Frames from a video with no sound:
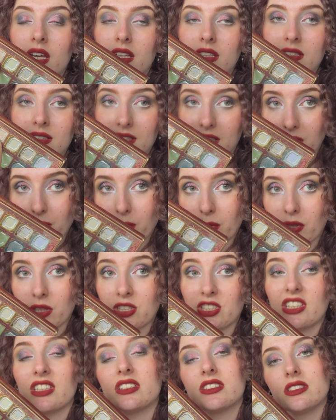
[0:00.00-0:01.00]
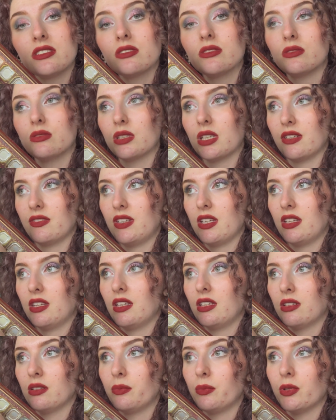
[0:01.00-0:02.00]
nail polish. I still do have that
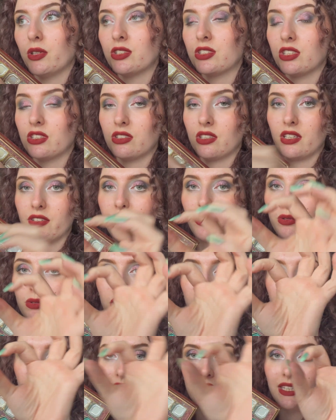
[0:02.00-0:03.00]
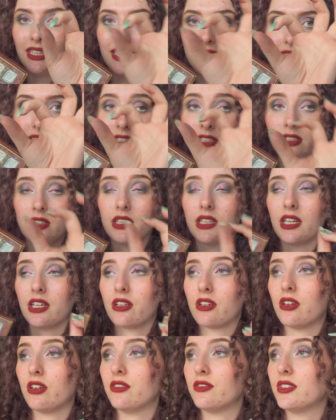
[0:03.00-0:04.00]
nail polish. I have only like tiny little layer
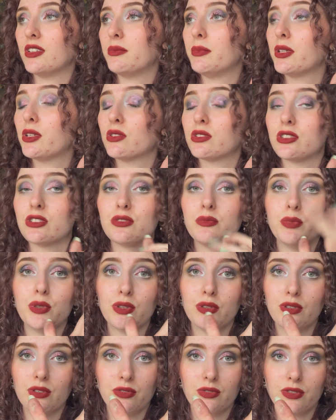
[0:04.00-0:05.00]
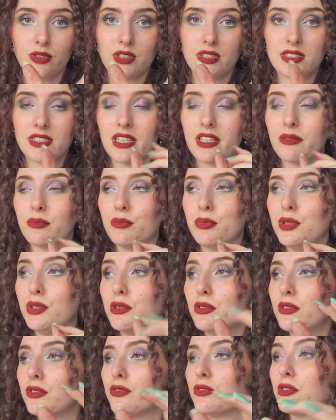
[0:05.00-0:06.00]
of it because it's beautiful. It's that
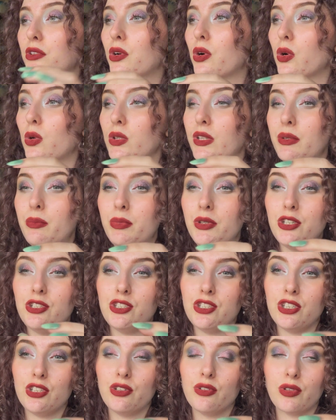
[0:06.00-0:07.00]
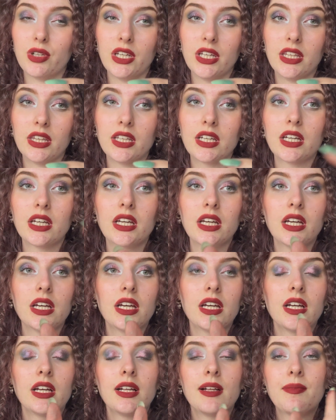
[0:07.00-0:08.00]
beautiful goldy peachy green
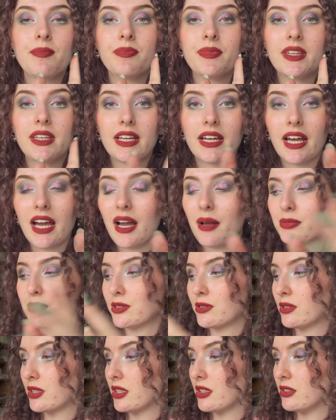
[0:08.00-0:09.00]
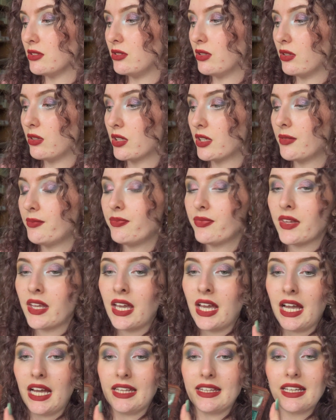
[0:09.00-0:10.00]
that I absolutely adore.
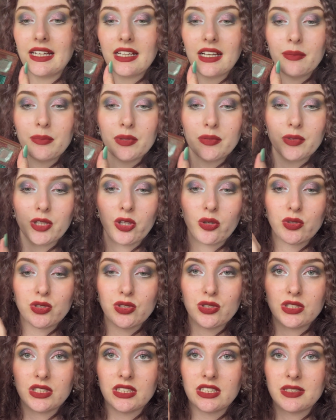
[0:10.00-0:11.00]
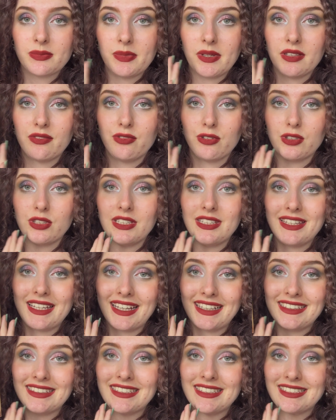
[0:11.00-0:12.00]
And that happened when I was using this pad for the
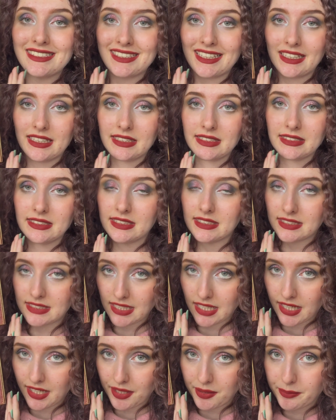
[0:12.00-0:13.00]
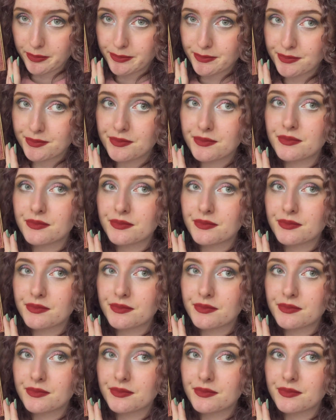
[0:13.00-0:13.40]
92nd time.